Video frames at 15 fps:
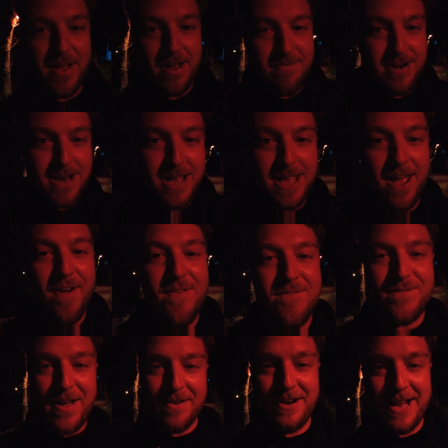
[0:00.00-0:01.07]
very,
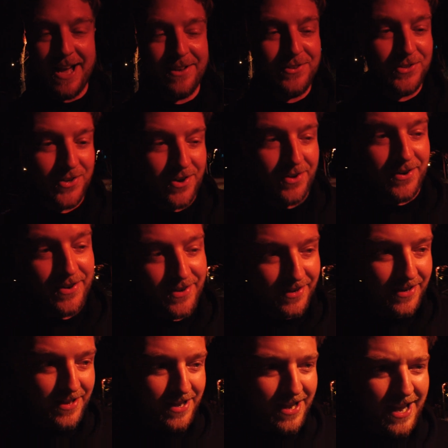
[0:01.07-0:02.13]
very hands-on.
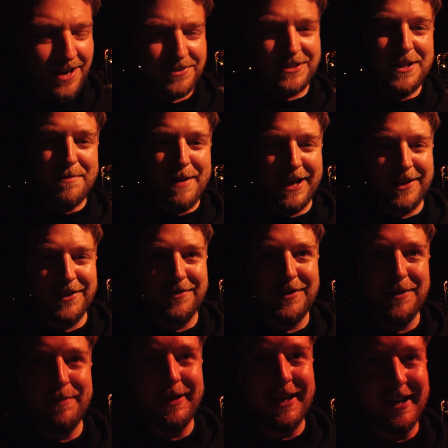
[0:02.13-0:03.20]
And I was at the back of the
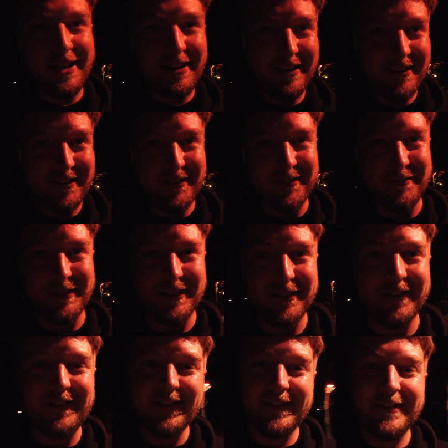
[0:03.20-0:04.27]
group again. Oh my
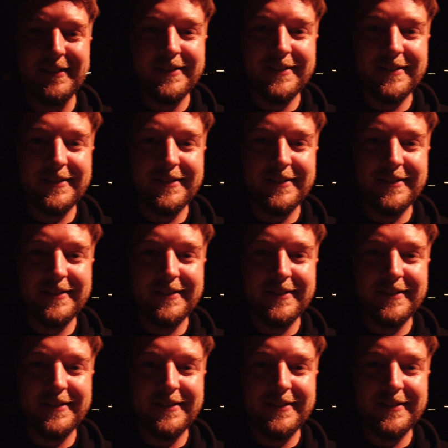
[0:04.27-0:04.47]
god.